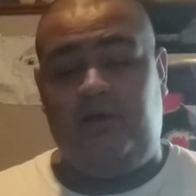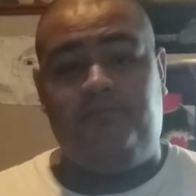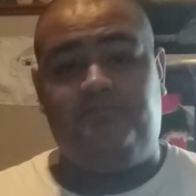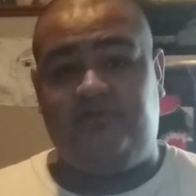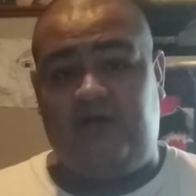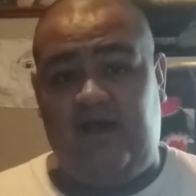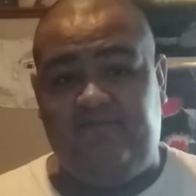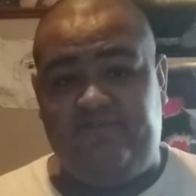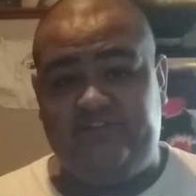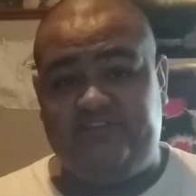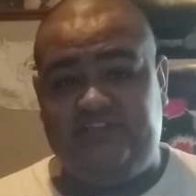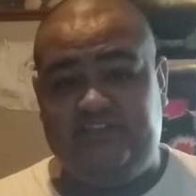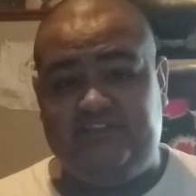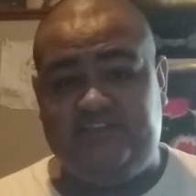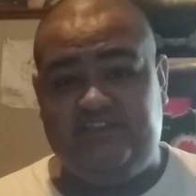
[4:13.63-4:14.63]

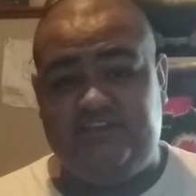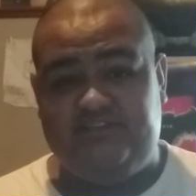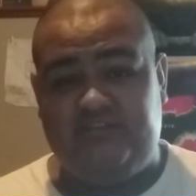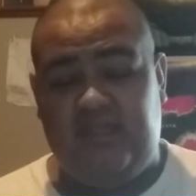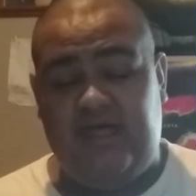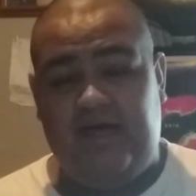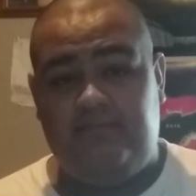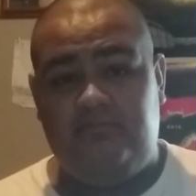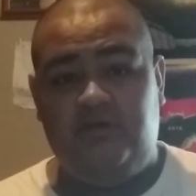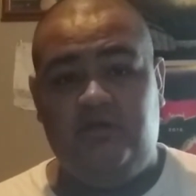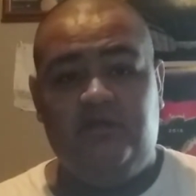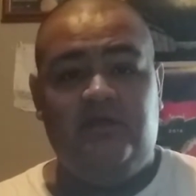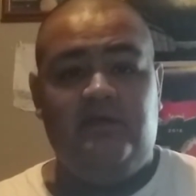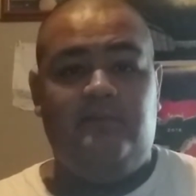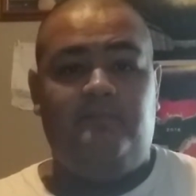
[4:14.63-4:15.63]
prophecies in Islam,
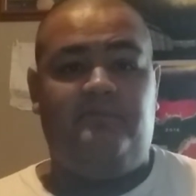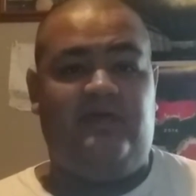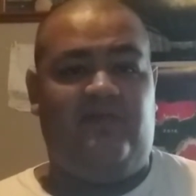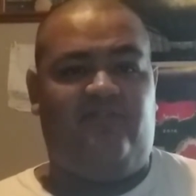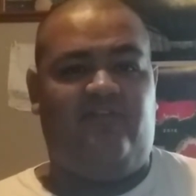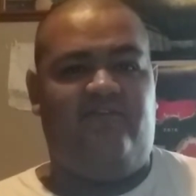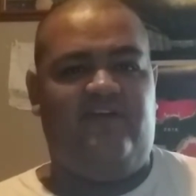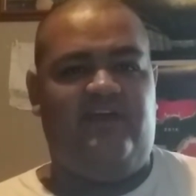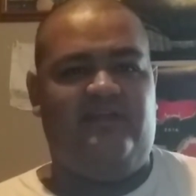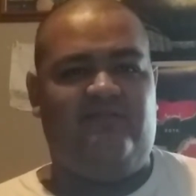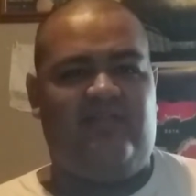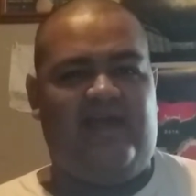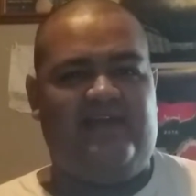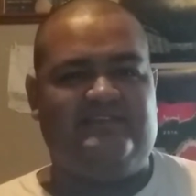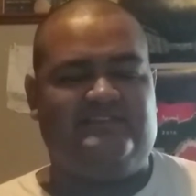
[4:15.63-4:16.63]
but at the very
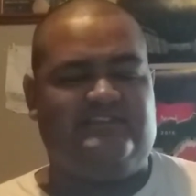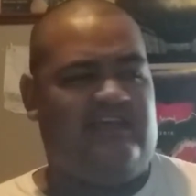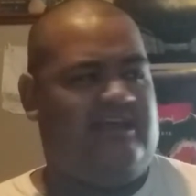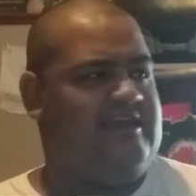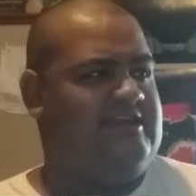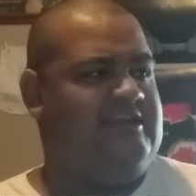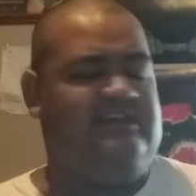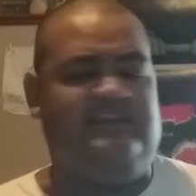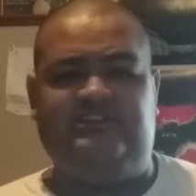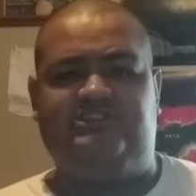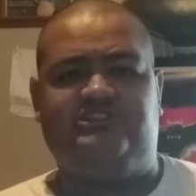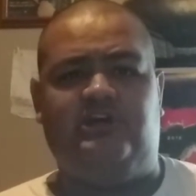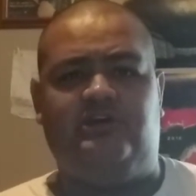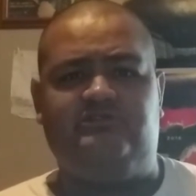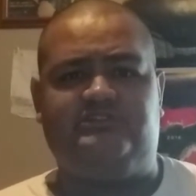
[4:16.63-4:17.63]
last second, he
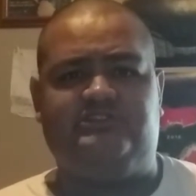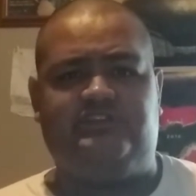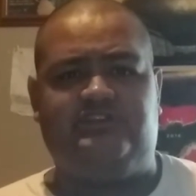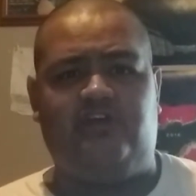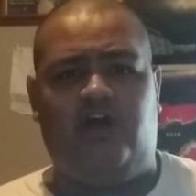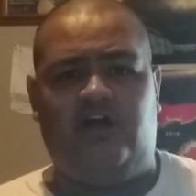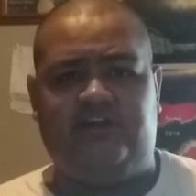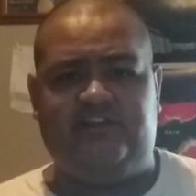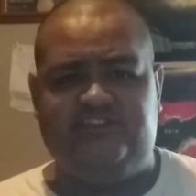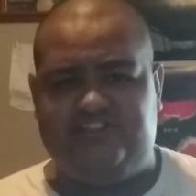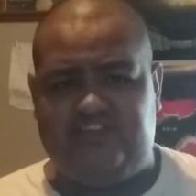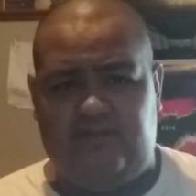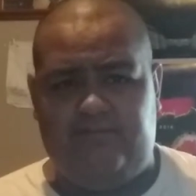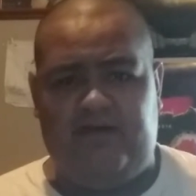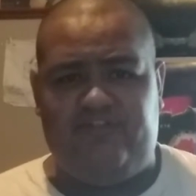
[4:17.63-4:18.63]
chose to talk
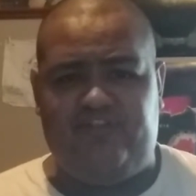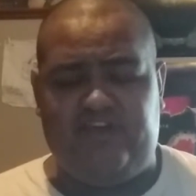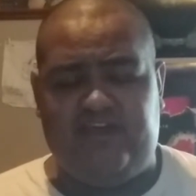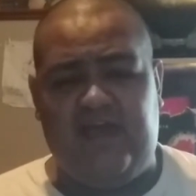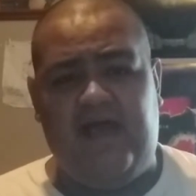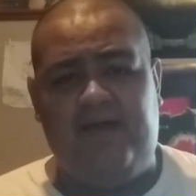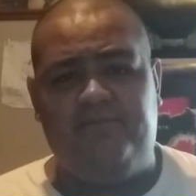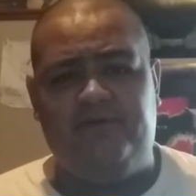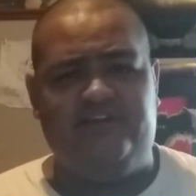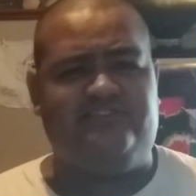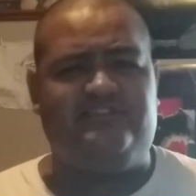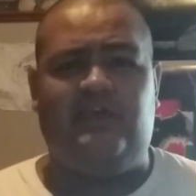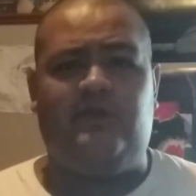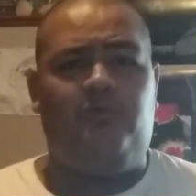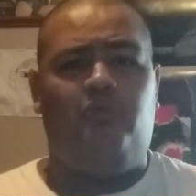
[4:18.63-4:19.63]
instead about the Kaaba. And
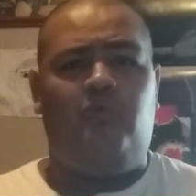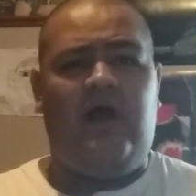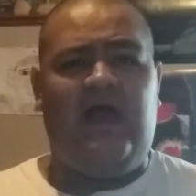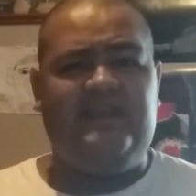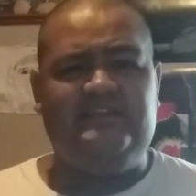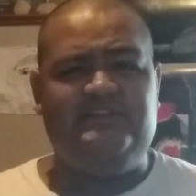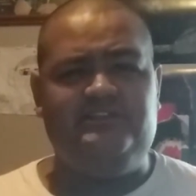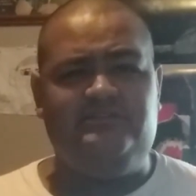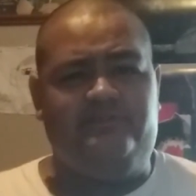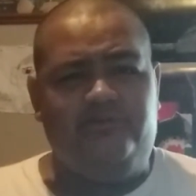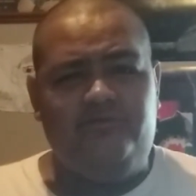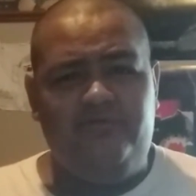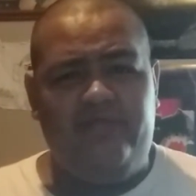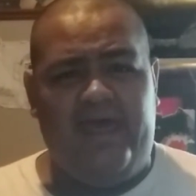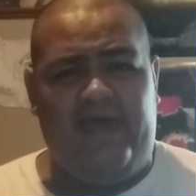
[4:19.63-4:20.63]
it's like, why did you
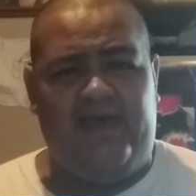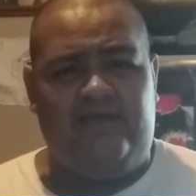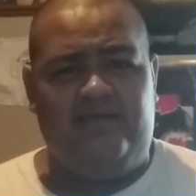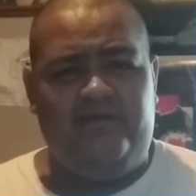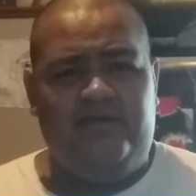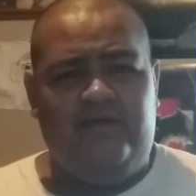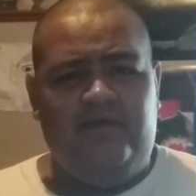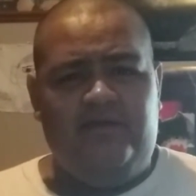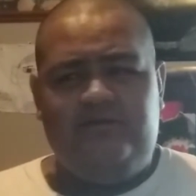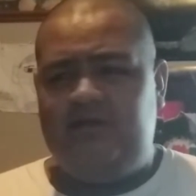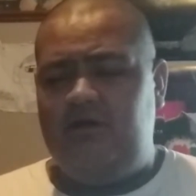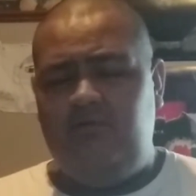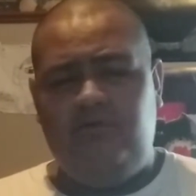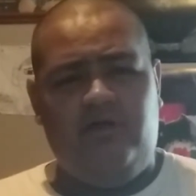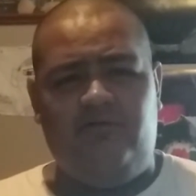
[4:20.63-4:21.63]
do that?
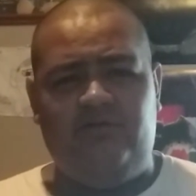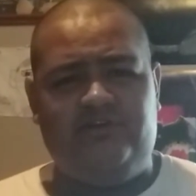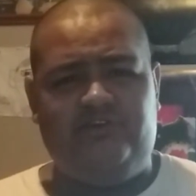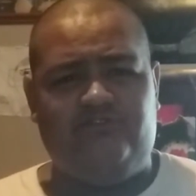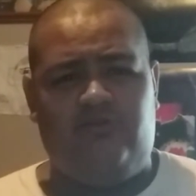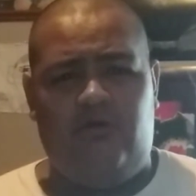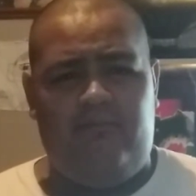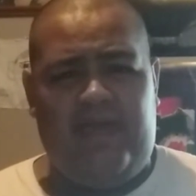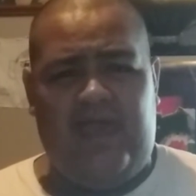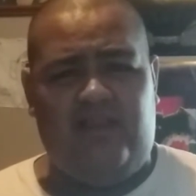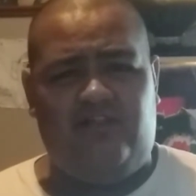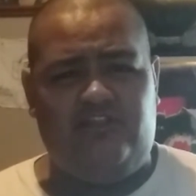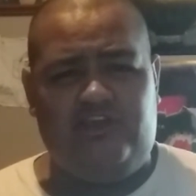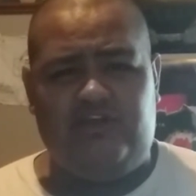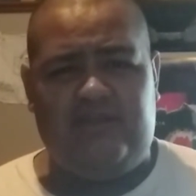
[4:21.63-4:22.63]
Don't go into a
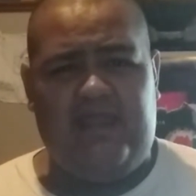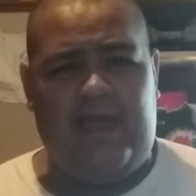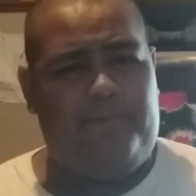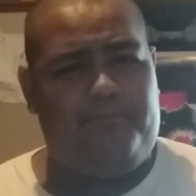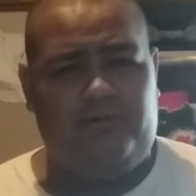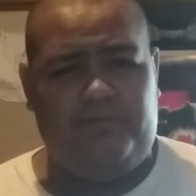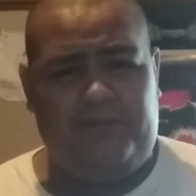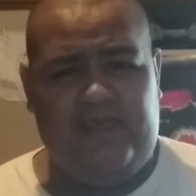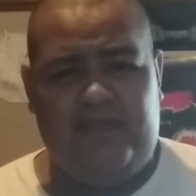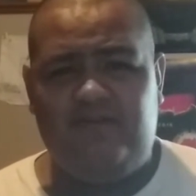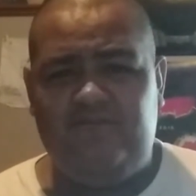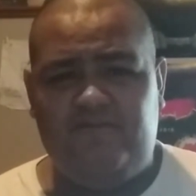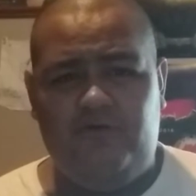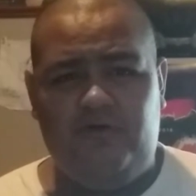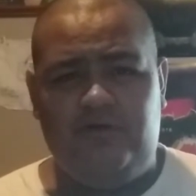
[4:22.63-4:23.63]
battle you're not
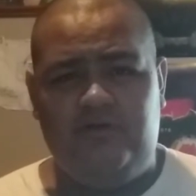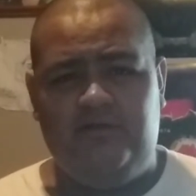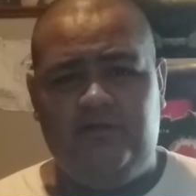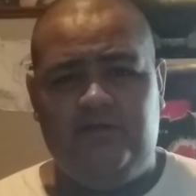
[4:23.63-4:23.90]
prepared for.